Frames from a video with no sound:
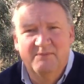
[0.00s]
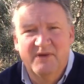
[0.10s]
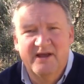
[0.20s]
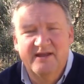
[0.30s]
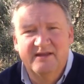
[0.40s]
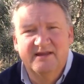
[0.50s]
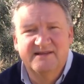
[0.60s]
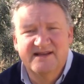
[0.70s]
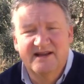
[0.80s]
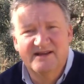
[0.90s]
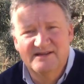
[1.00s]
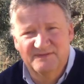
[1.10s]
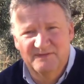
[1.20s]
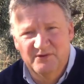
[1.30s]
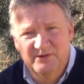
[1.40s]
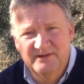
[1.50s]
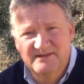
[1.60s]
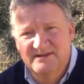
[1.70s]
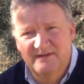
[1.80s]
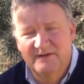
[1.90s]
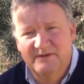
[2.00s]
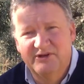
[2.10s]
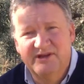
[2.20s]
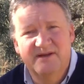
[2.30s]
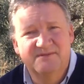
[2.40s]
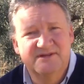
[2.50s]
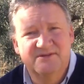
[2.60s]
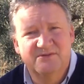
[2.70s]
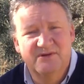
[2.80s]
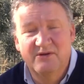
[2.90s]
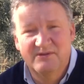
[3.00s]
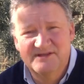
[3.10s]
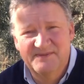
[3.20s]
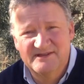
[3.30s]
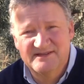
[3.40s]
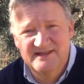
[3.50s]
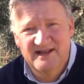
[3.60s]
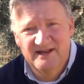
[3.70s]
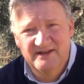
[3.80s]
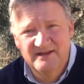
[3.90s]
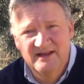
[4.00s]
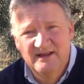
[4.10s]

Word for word: my Italian isn't fluent, so if anybody comes who only speaks Italian,